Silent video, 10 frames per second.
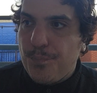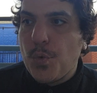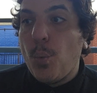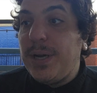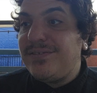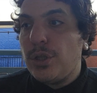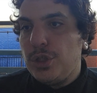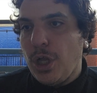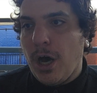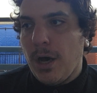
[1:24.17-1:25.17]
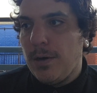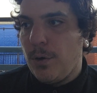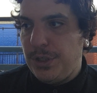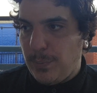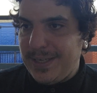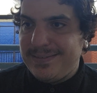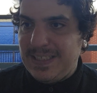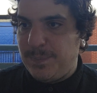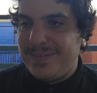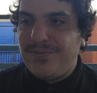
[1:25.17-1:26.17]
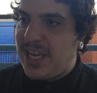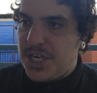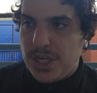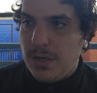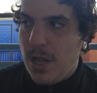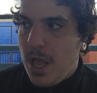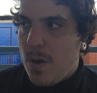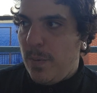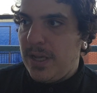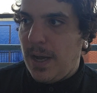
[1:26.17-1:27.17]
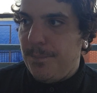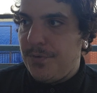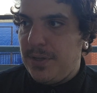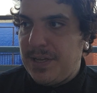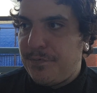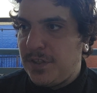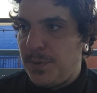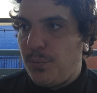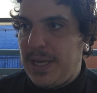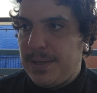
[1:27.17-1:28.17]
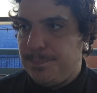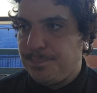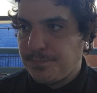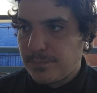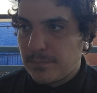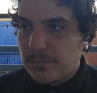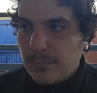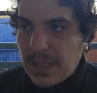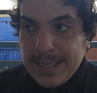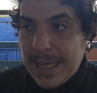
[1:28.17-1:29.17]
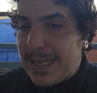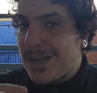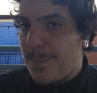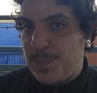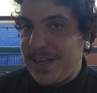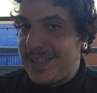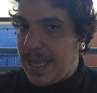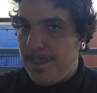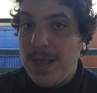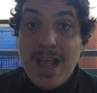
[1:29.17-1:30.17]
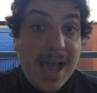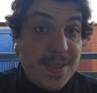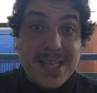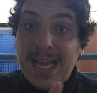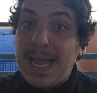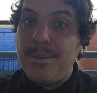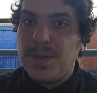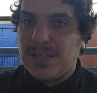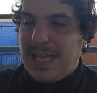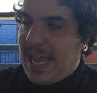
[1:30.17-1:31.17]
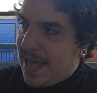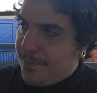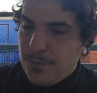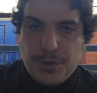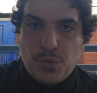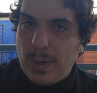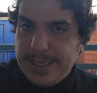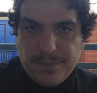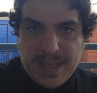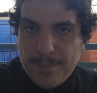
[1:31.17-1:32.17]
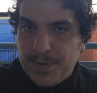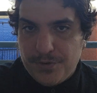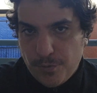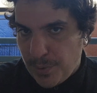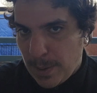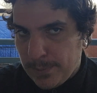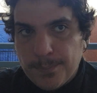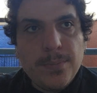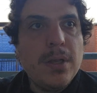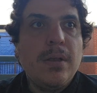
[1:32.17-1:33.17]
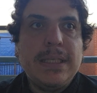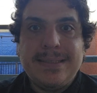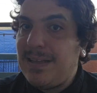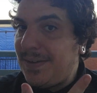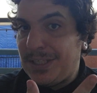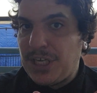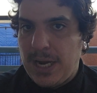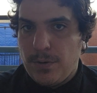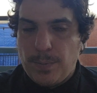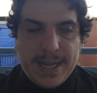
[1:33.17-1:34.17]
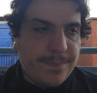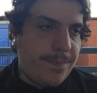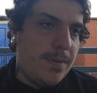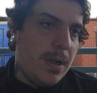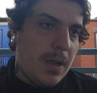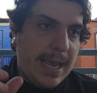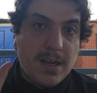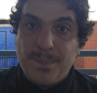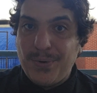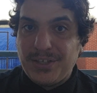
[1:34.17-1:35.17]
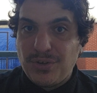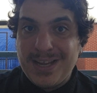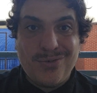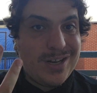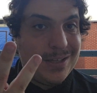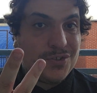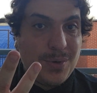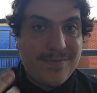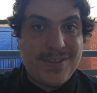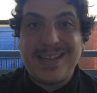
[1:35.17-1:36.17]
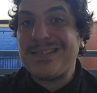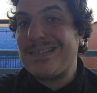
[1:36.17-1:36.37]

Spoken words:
what is the law or what is the specification when it comes to the difference between getting a copyright claim. That I have a lot. I have over 20 of them. There's no problem. Doesn't affect the channel, right? And a copyright strike, you're allowed 3 of that.